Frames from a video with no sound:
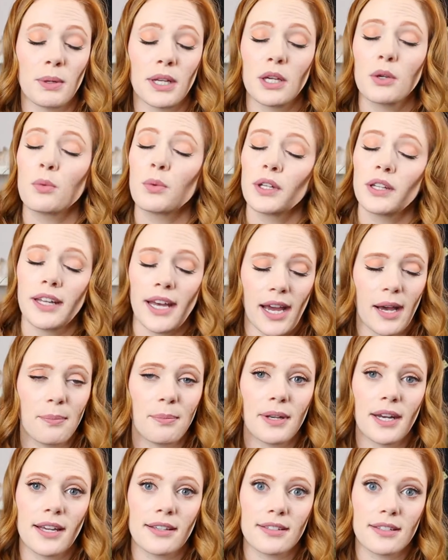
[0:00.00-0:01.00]
But it will
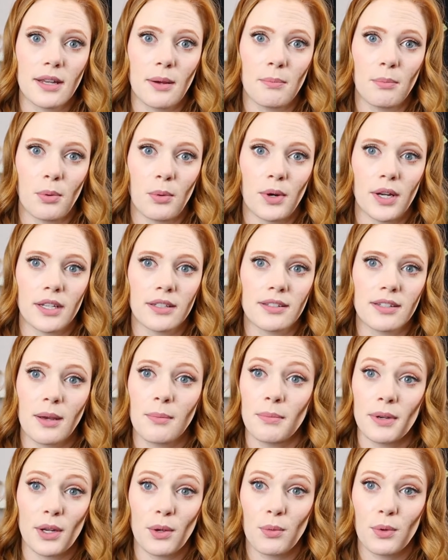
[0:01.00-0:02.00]
happen at some point.
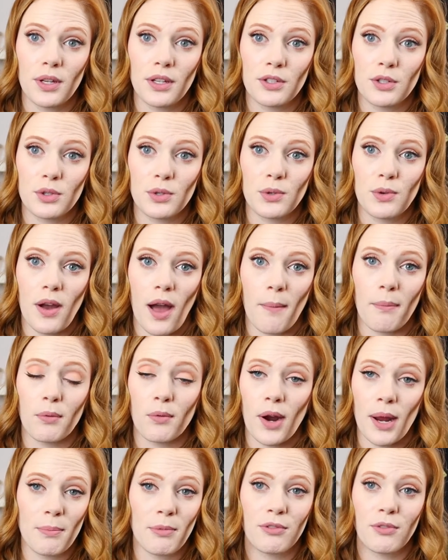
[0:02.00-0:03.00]
Somebody will screw up
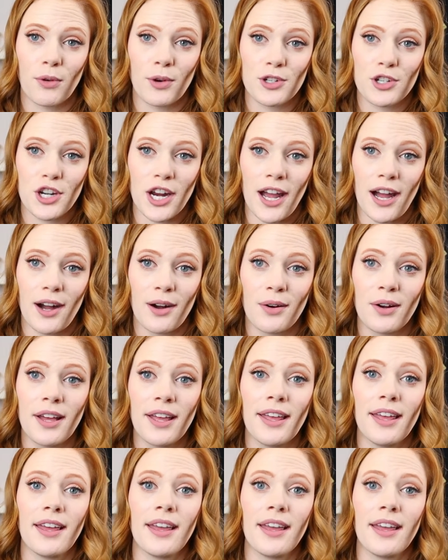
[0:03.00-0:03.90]
right before chow,